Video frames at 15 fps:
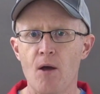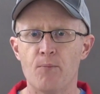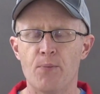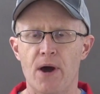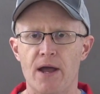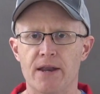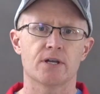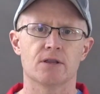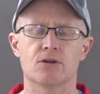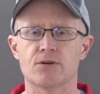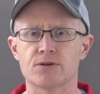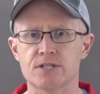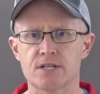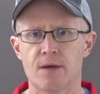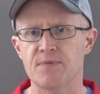but can
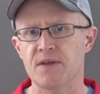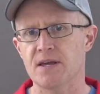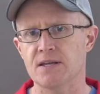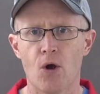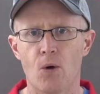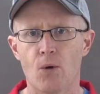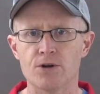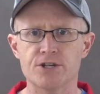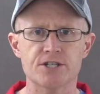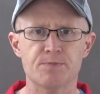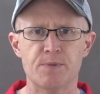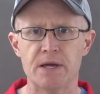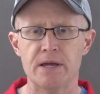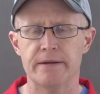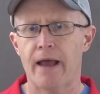learn something or just
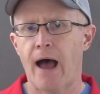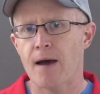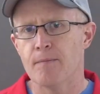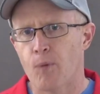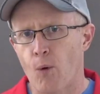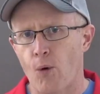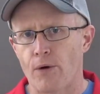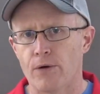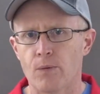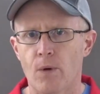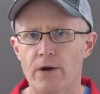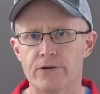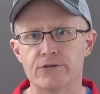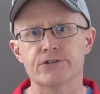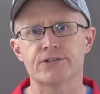be not bored
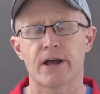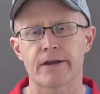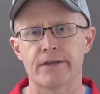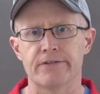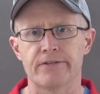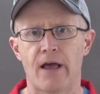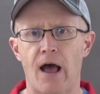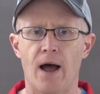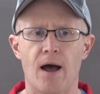while you're stuck inside.